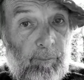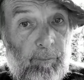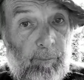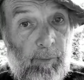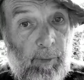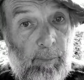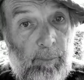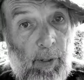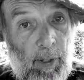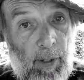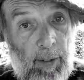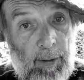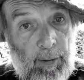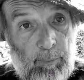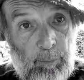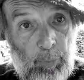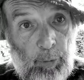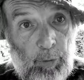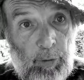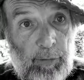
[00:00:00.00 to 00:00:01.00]
the
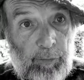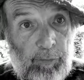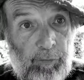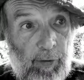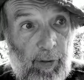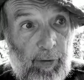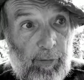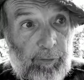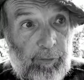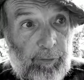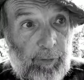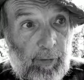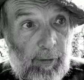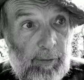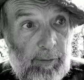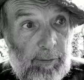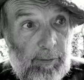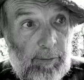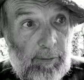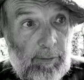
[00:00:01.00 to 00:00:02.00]
Mayan princess,
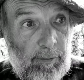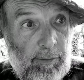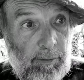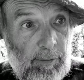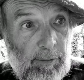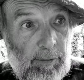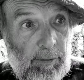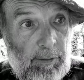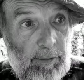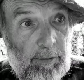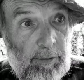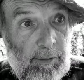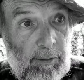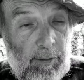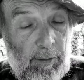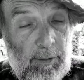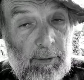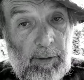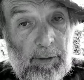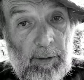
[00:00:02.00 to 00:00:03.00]

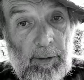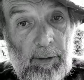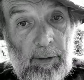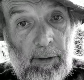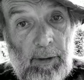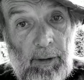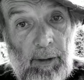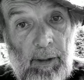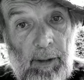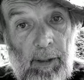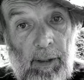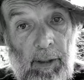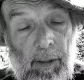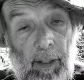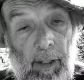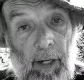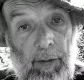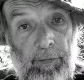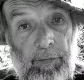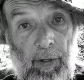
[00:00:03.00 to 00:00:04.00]

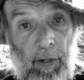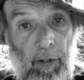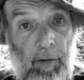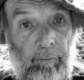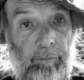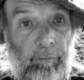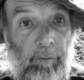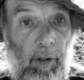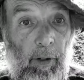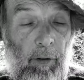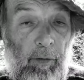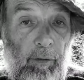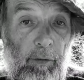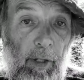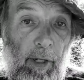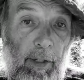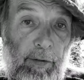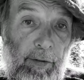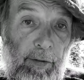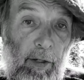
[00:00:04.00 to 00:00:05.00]
I tell
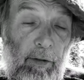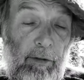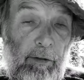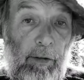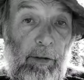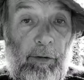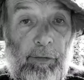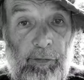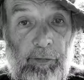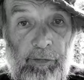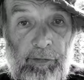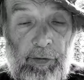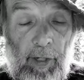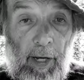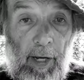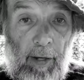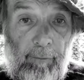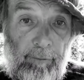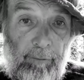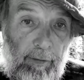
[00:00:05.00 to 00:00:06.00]
the
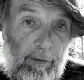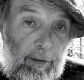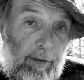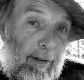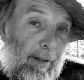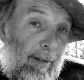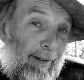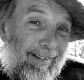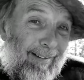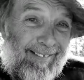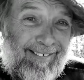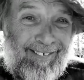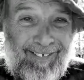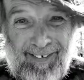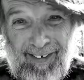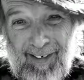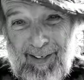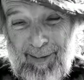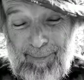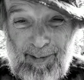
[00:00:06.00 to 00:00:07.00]
staff, you
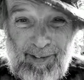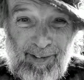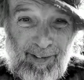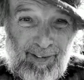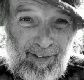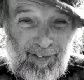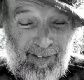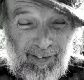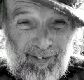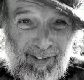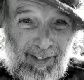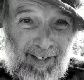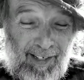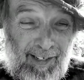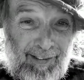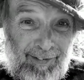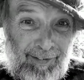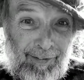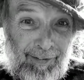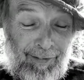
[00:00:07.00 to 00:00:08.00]
know, I'm a nurse. Okay,
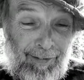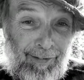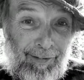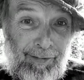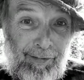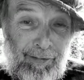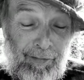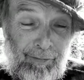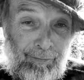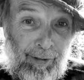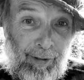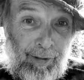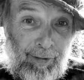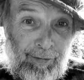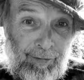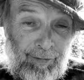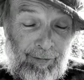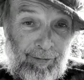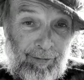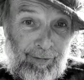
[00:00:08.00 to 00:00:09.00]
I know how all this
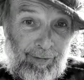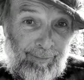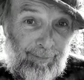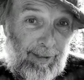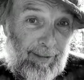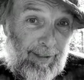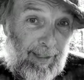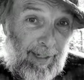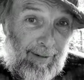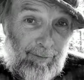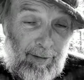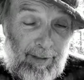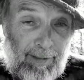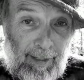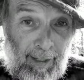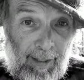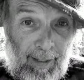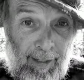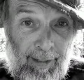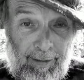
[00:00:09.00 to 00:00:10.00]
works. I mean, every
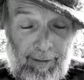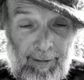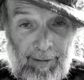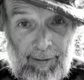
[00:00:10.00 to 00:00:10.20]
night